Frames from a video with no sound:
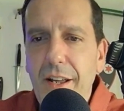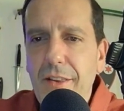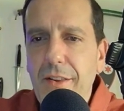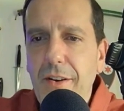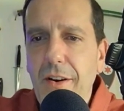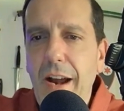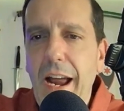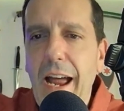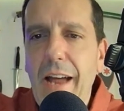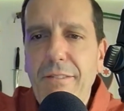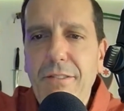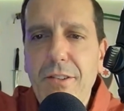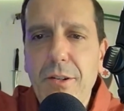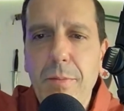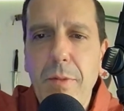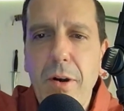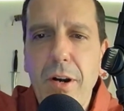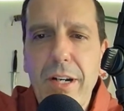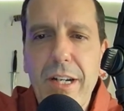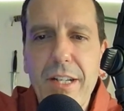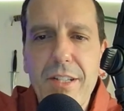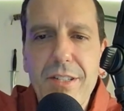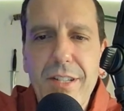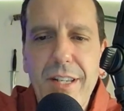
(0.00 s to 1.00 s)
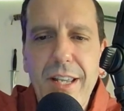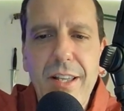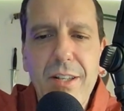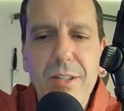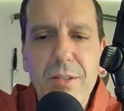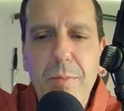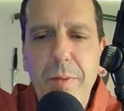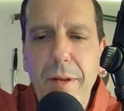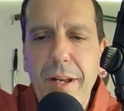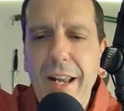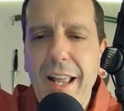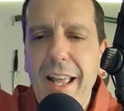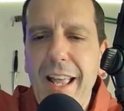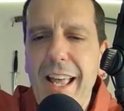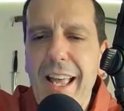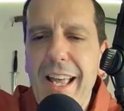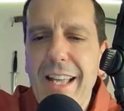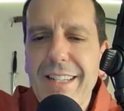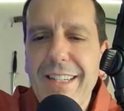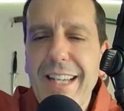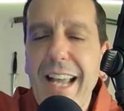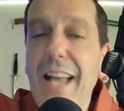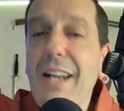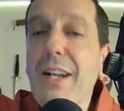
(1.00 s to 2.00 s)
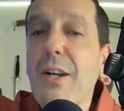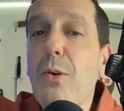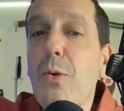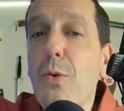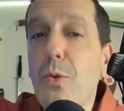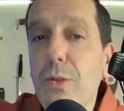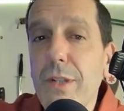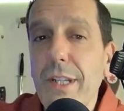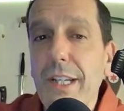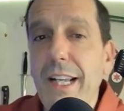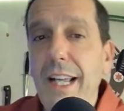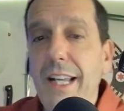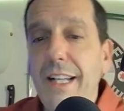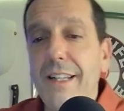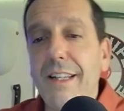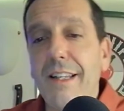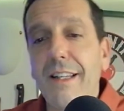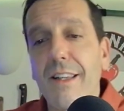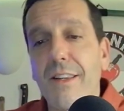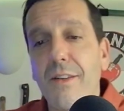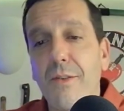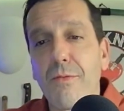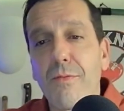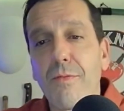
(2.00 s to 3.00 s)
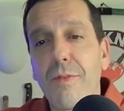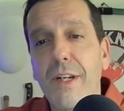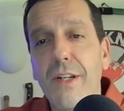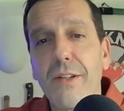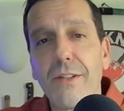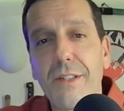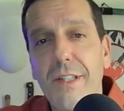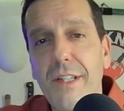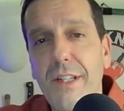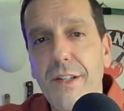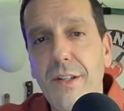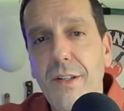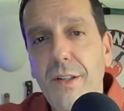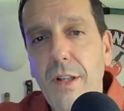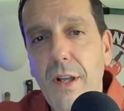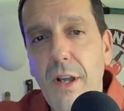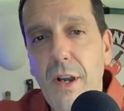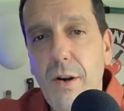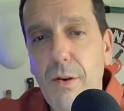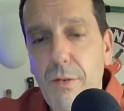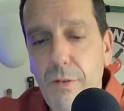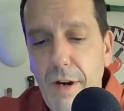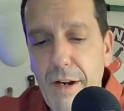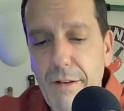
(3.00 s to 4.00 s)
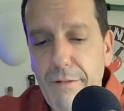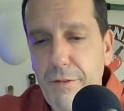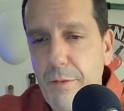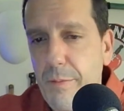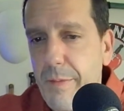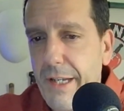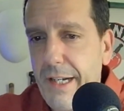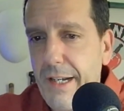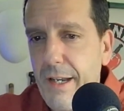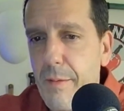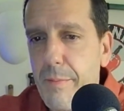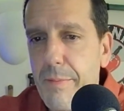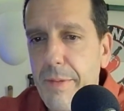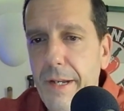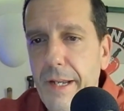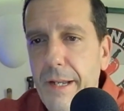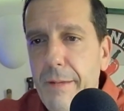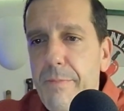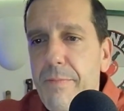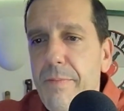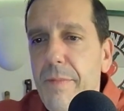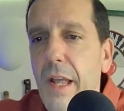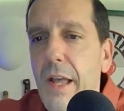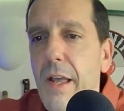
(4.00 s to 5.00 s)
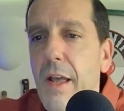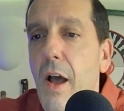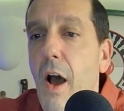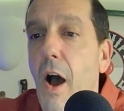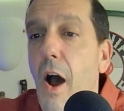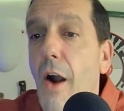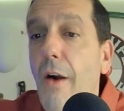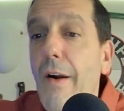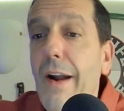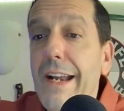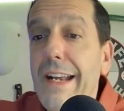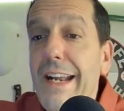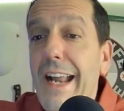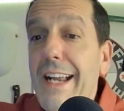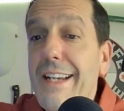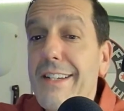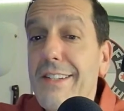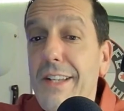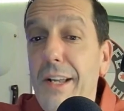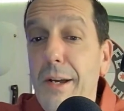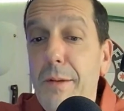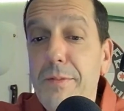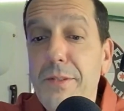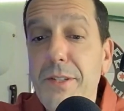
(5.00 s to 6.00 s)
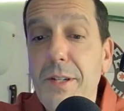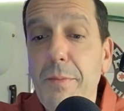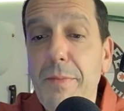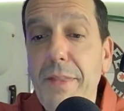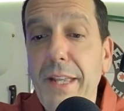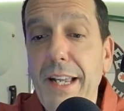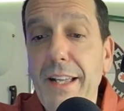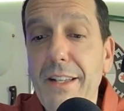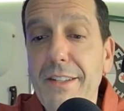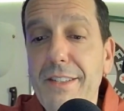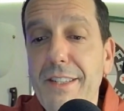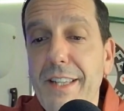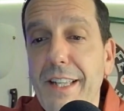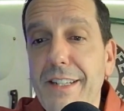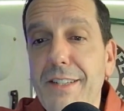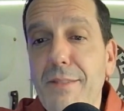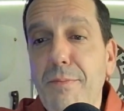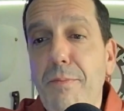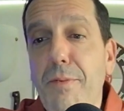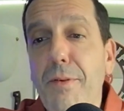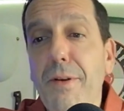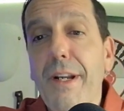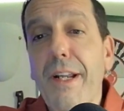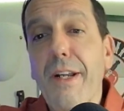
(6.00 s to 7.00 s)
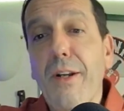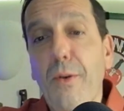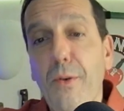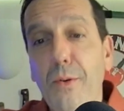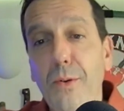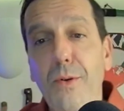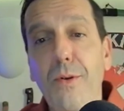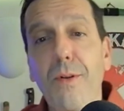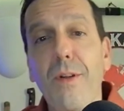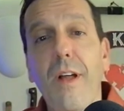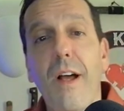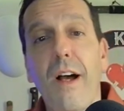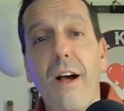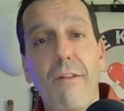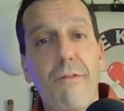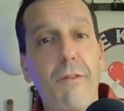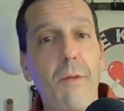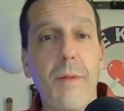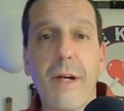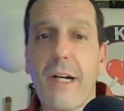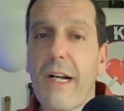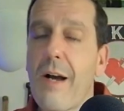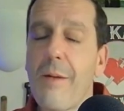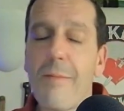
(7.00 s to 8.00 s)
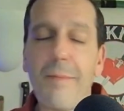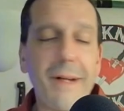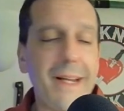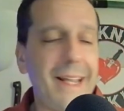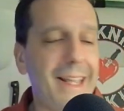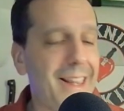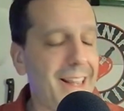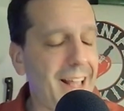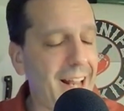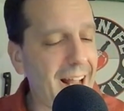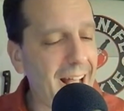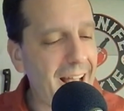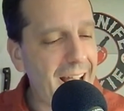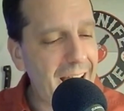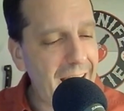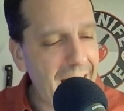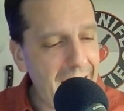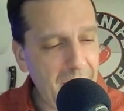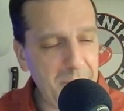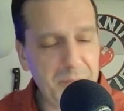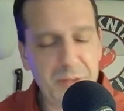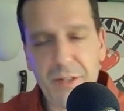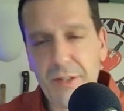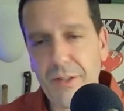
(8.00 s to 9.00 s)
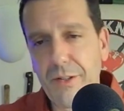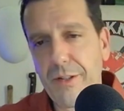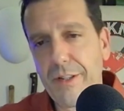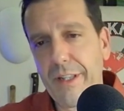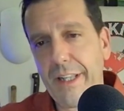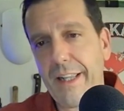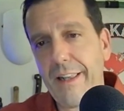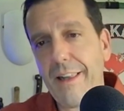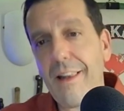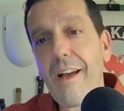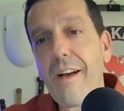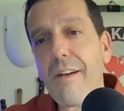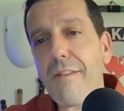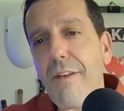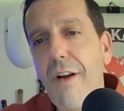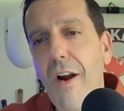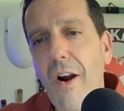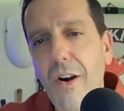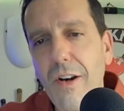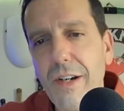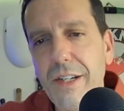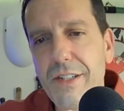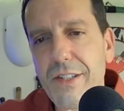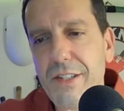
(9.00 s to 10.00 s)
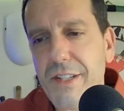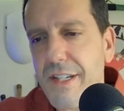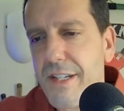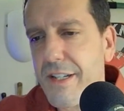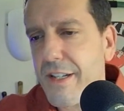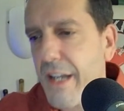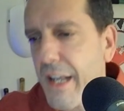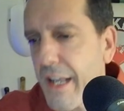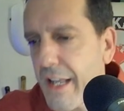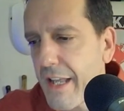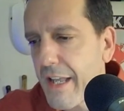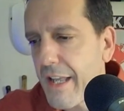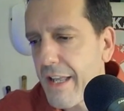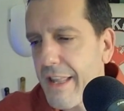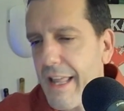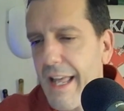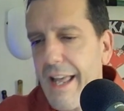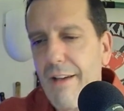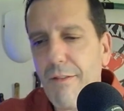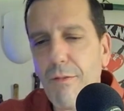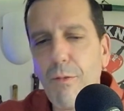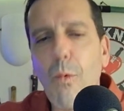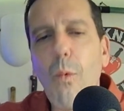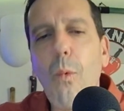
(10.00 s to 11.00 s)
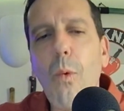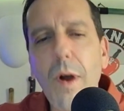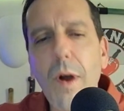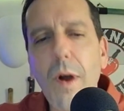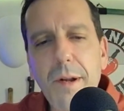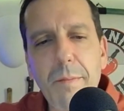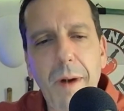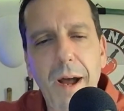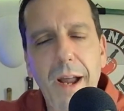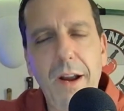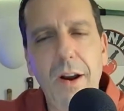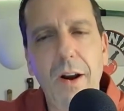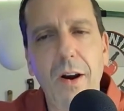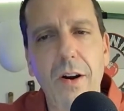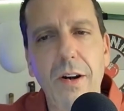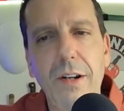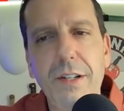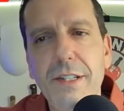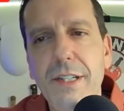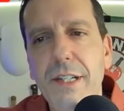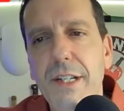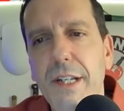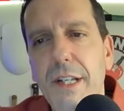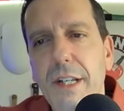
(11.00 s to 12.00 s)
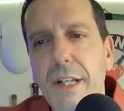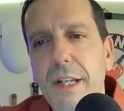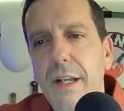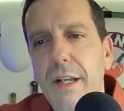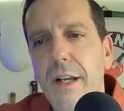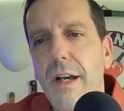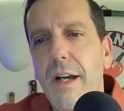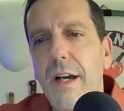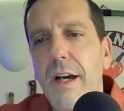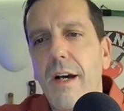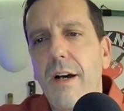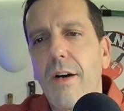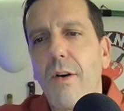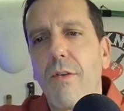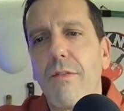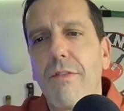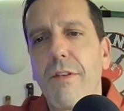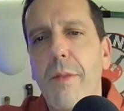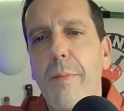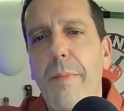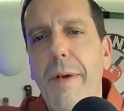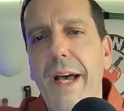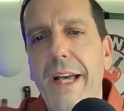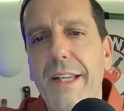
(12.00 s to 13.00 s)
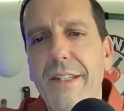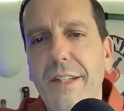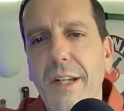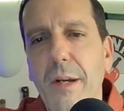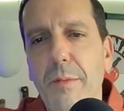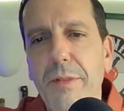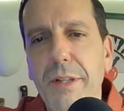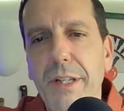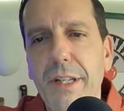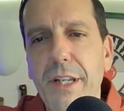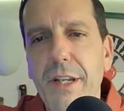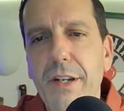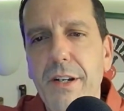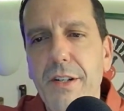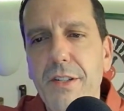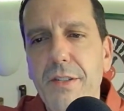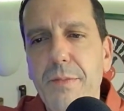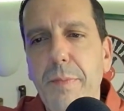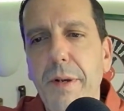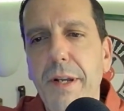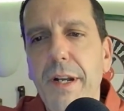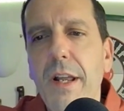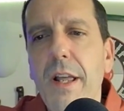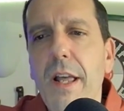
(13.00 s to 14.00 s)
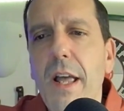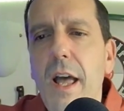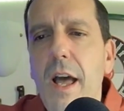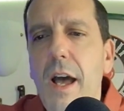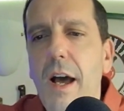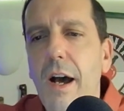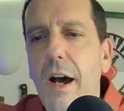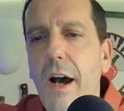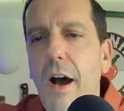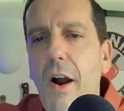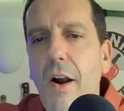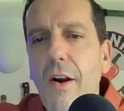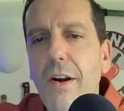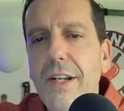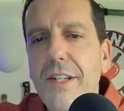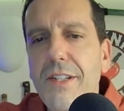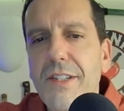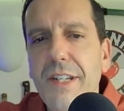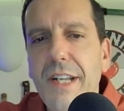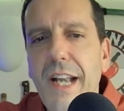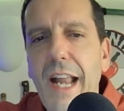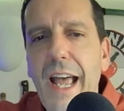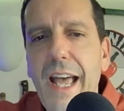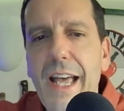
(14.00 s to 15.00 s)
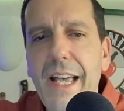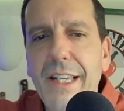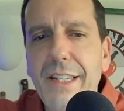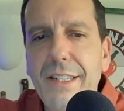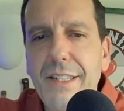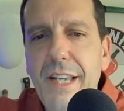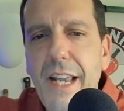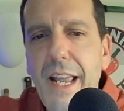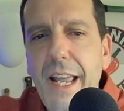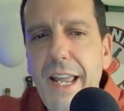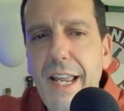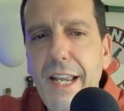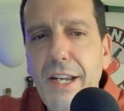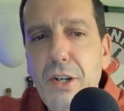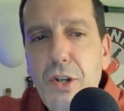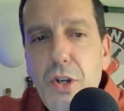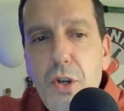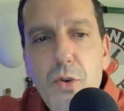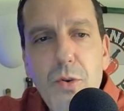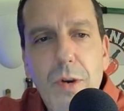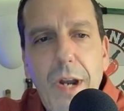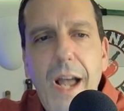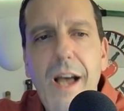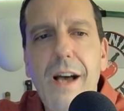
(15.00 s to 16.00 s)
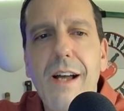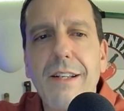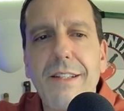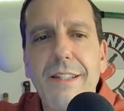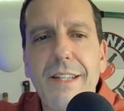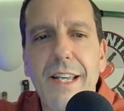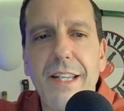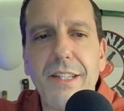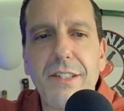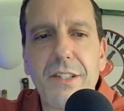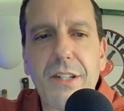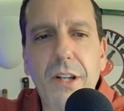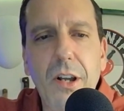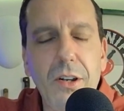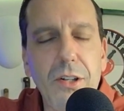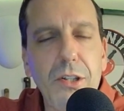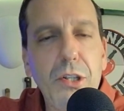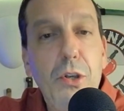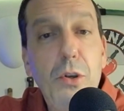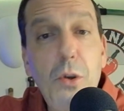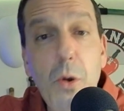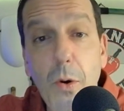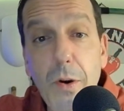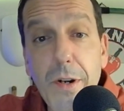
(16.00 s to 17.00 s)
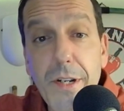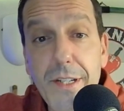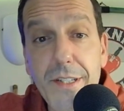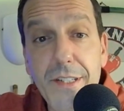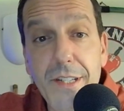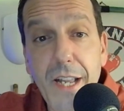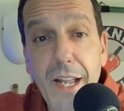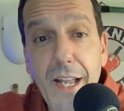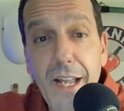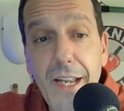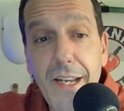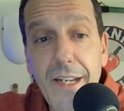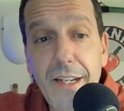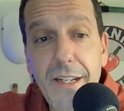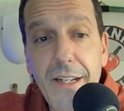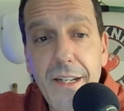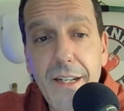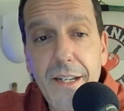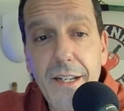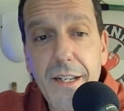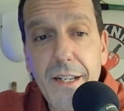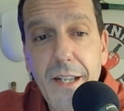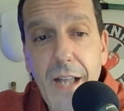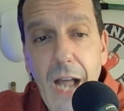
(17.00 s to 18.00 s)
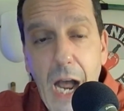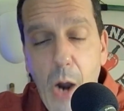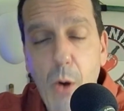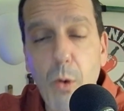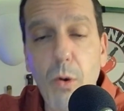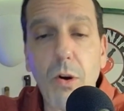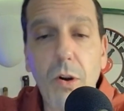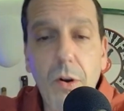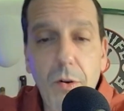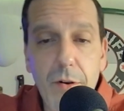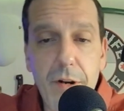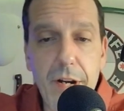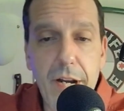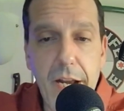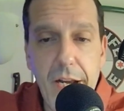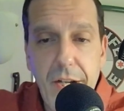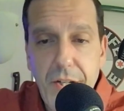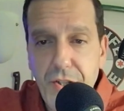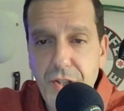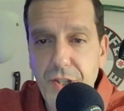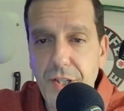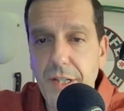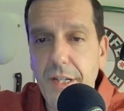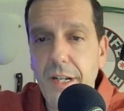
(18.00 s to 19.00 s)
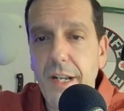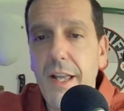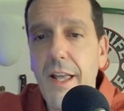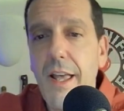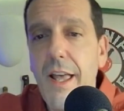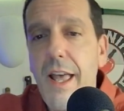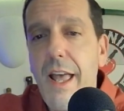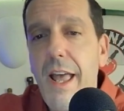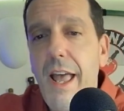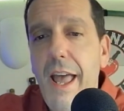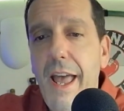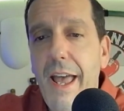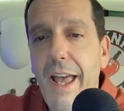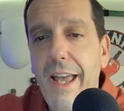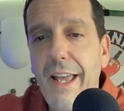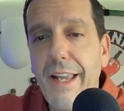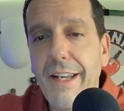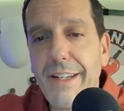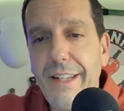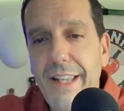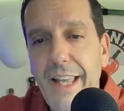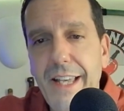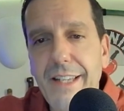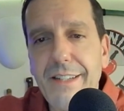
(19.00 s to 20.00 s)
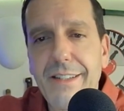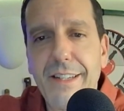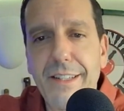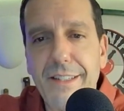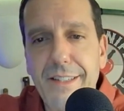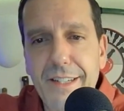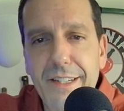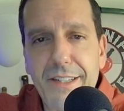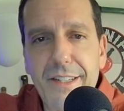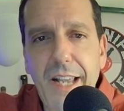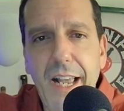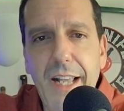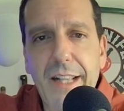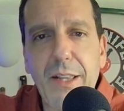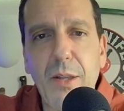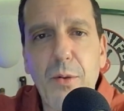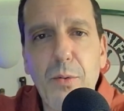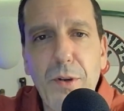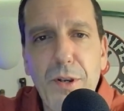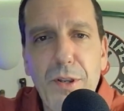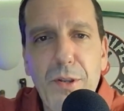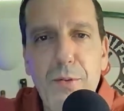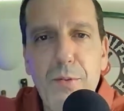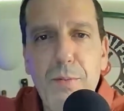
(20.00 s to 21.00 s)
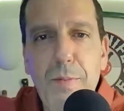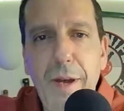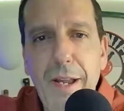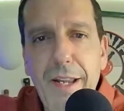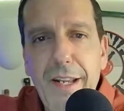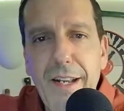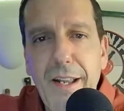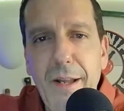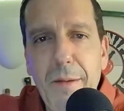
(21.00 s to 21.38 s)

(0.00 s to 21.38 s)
other aftermarket scales, but it's kind of cool to get the real deal right from the company. All right, next up, something else that's pretty cool uh, from a company that I absolutely love, Artisan. They have won my heart uh, over the past couple of years, but uh, Artisan has a new contest called Your Design, Our Creation. And yes, it's exactly what you might